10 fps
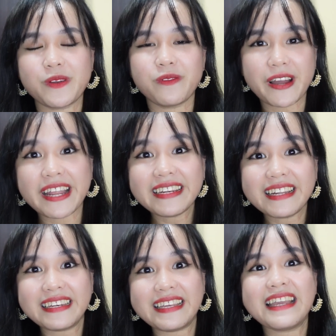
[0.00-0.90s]
So
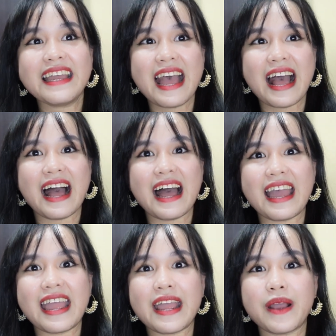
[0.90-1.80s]
finally,
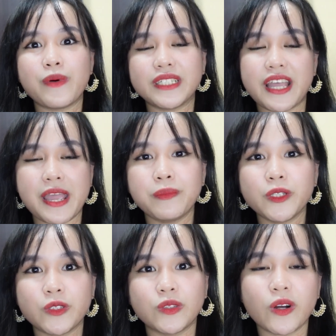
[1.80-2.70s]
I was
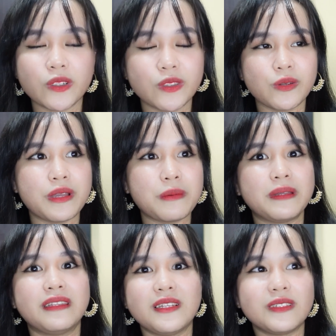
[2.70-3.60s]
able to talk
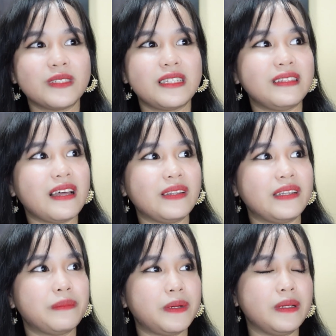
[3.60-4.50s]
him and sit down
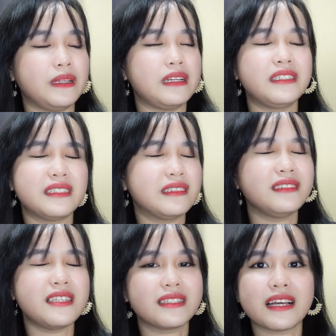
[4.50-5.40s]
about and
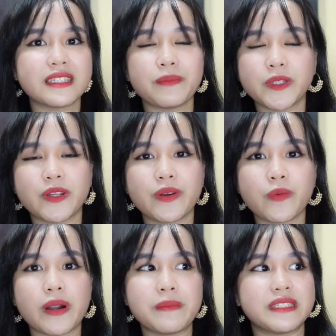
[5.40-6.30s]
discuss about the
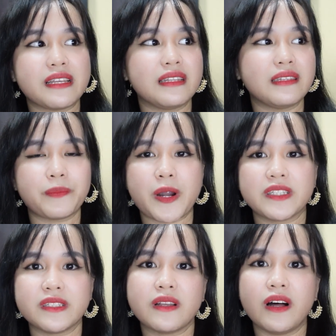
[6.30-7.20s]
requirements and the
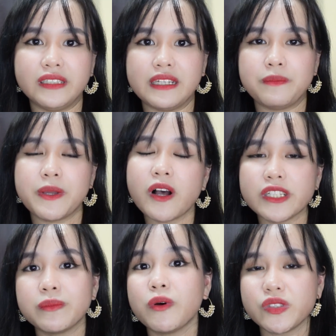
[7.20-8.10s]
process on it,
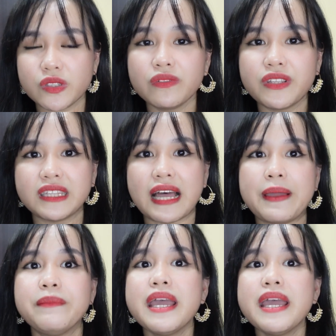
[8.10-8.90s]
because most of the time